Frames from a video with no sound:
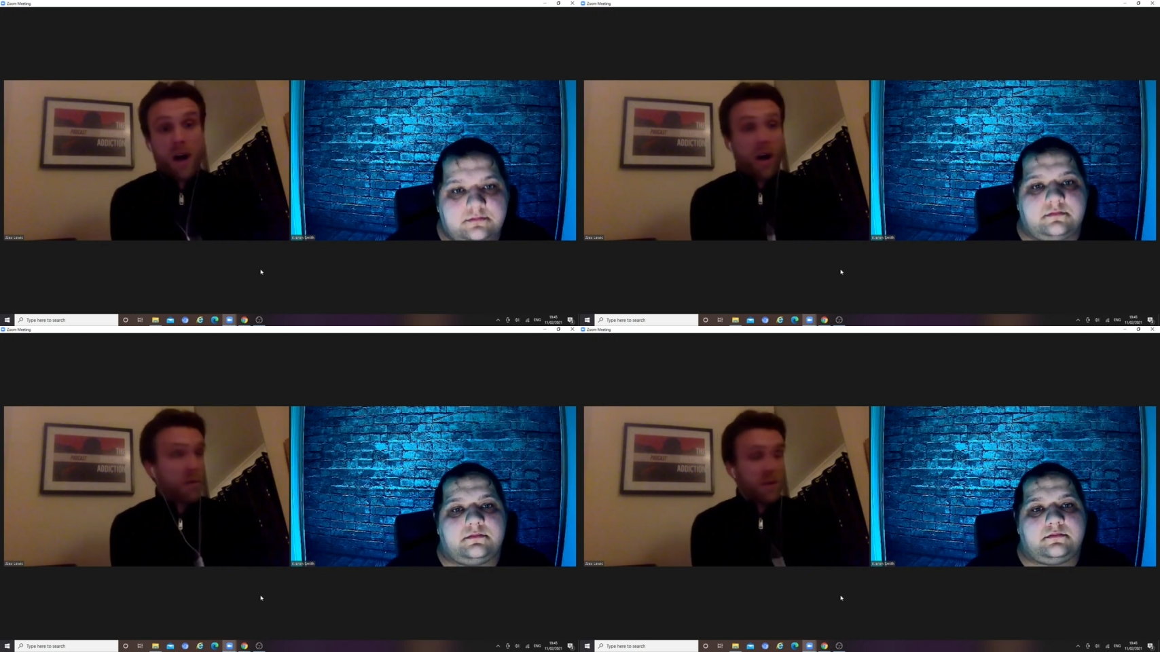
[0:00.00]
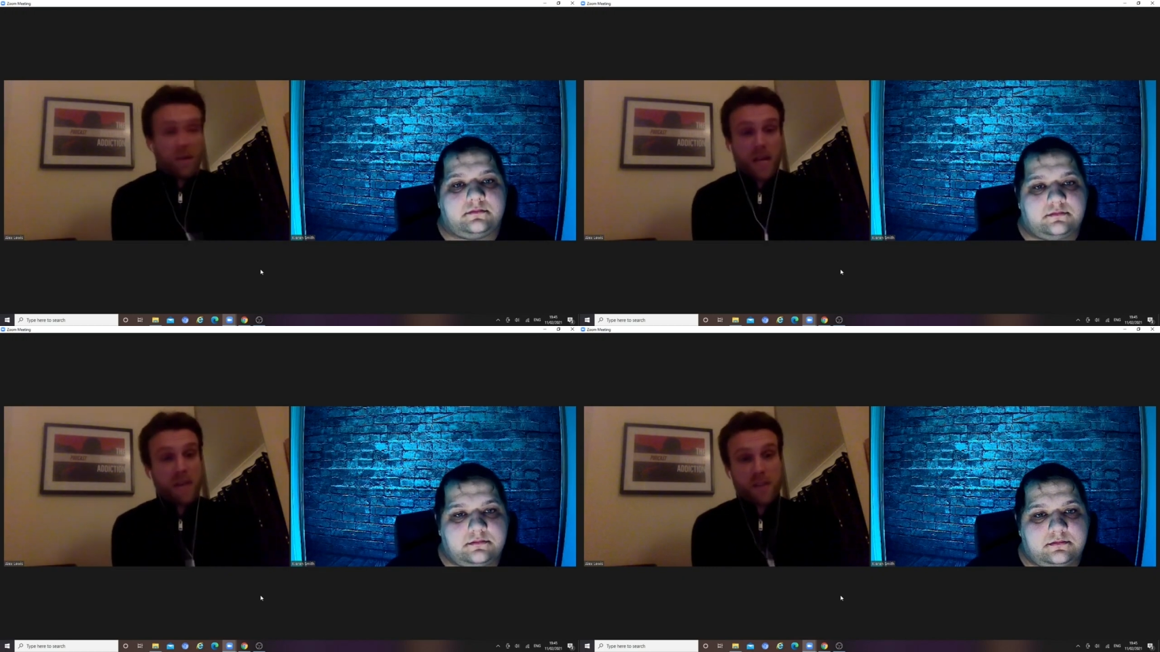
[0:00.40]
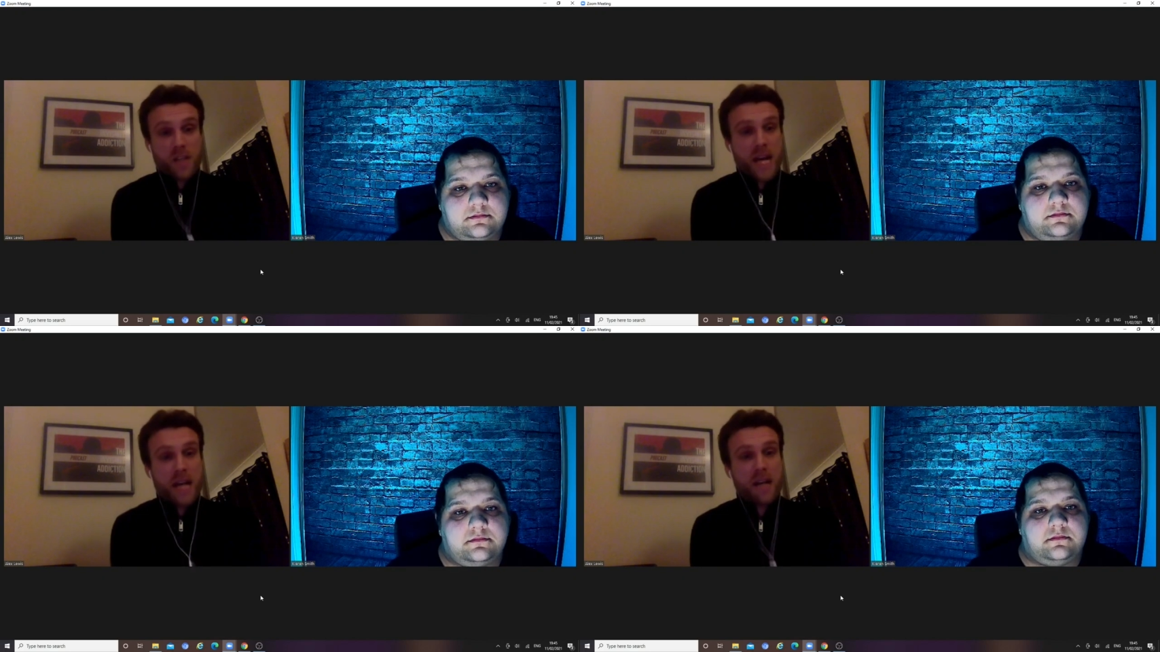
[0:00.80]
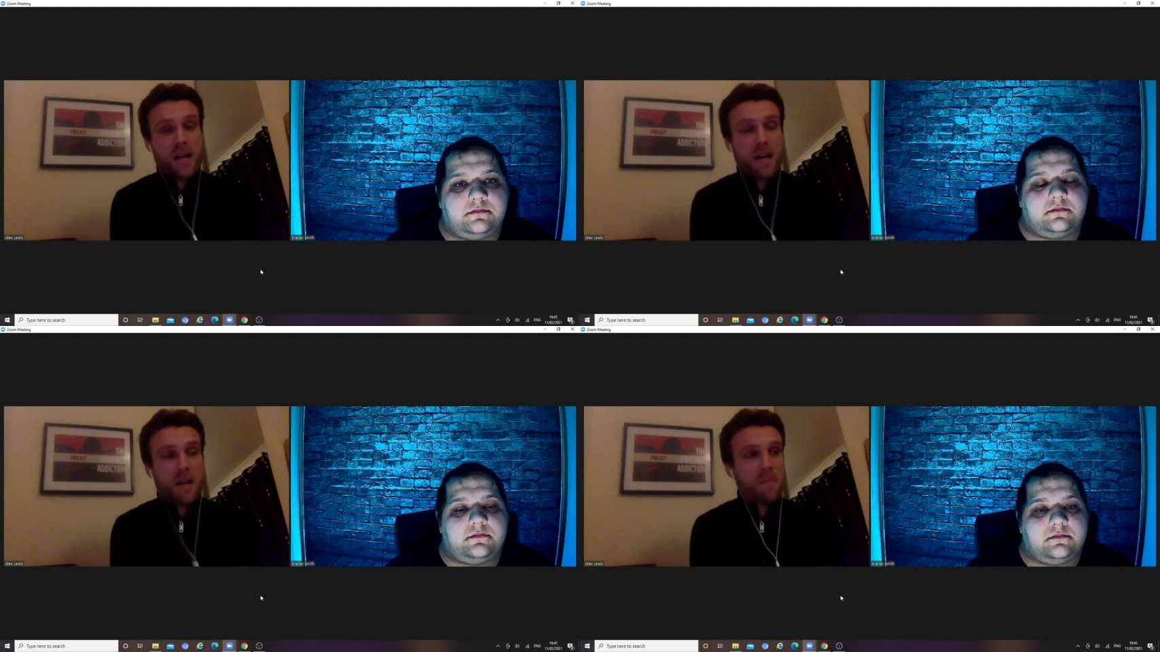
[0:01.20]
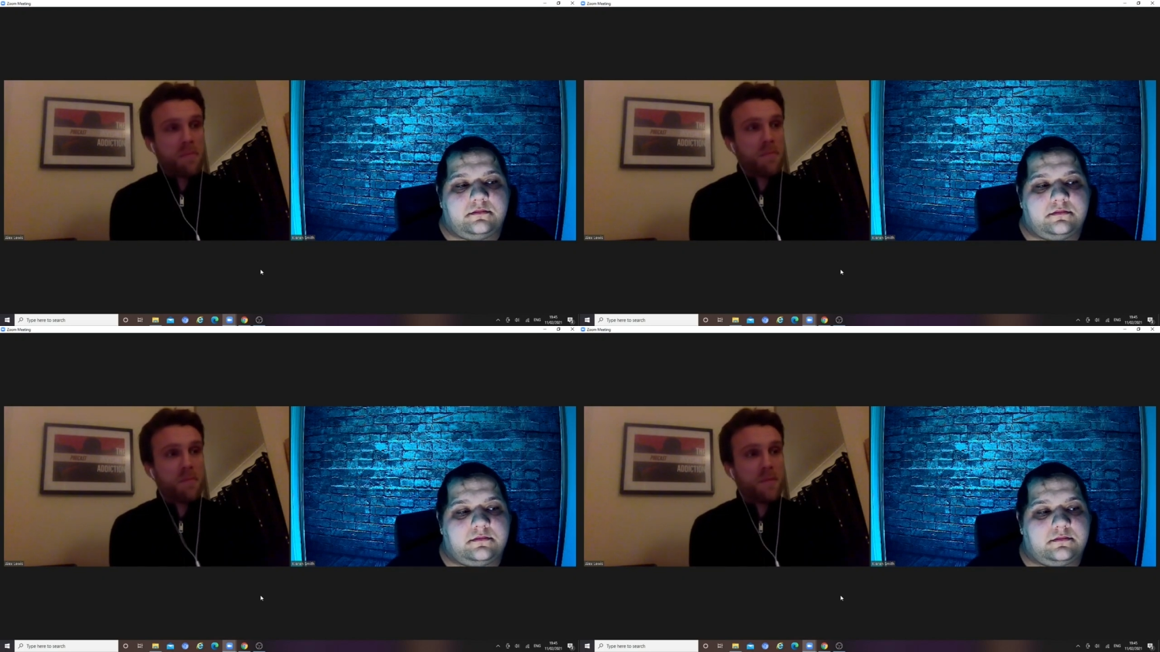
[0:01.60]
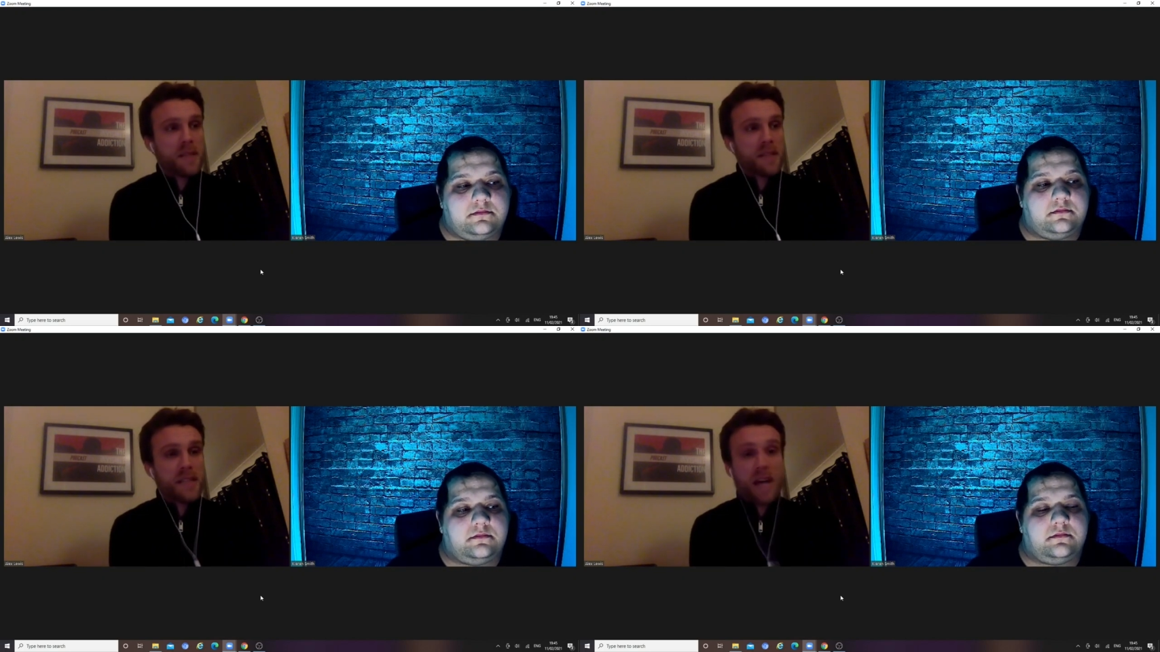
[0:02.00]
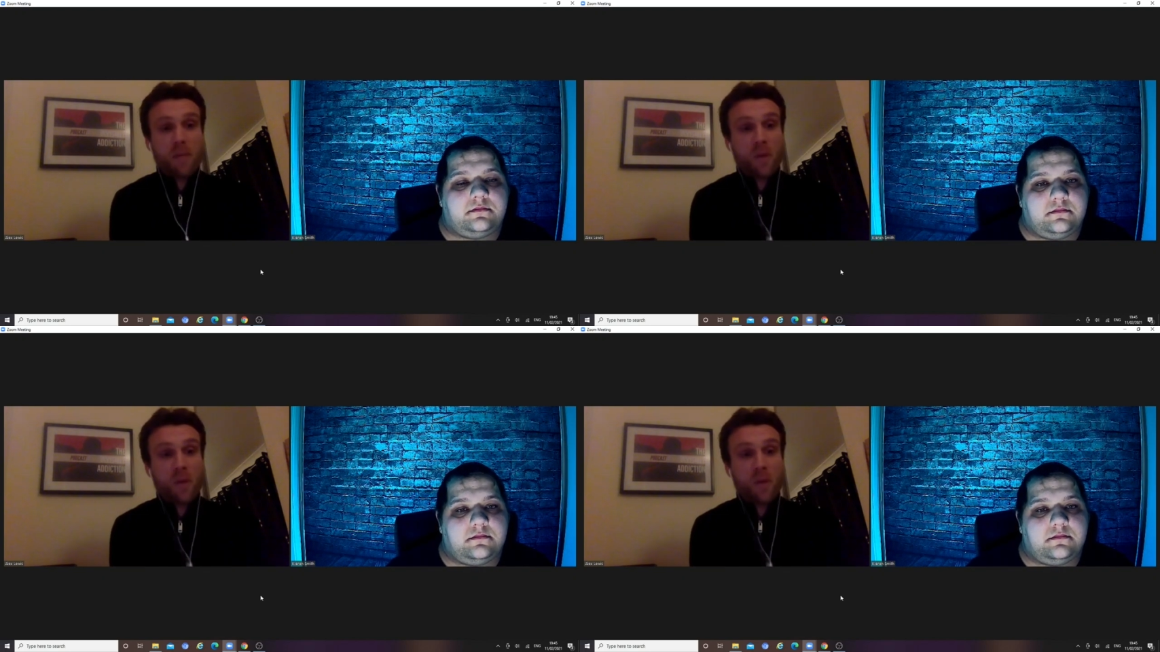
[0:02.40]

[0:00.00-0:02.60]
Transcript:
Speaker 1: I'll, I'll have a chat. Um, as I say,